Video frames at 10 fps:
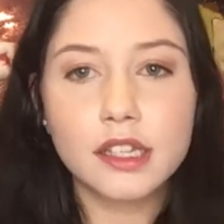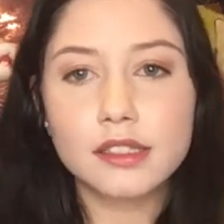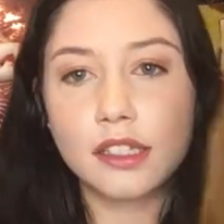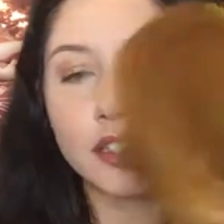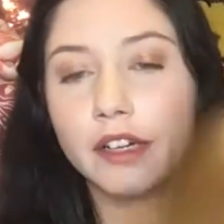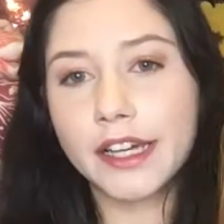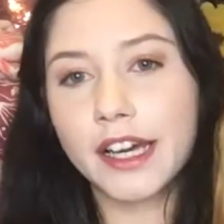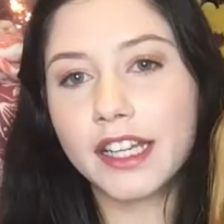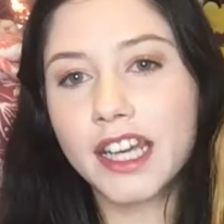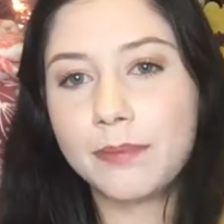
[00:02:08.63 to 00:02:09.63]
So I
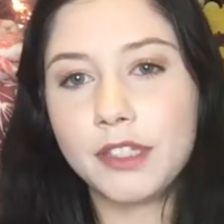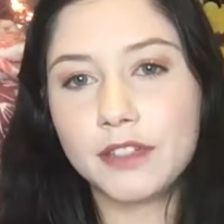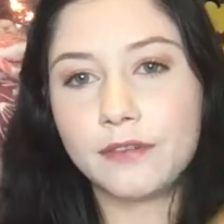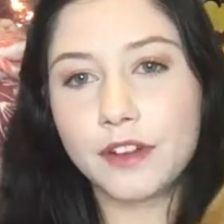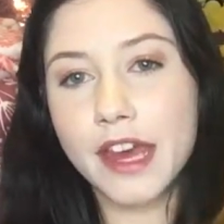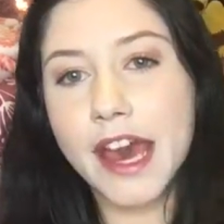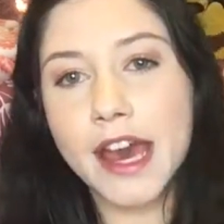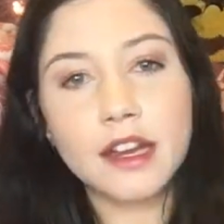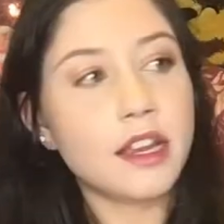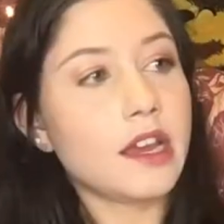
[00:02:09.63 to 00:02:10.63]
kind of kept it for that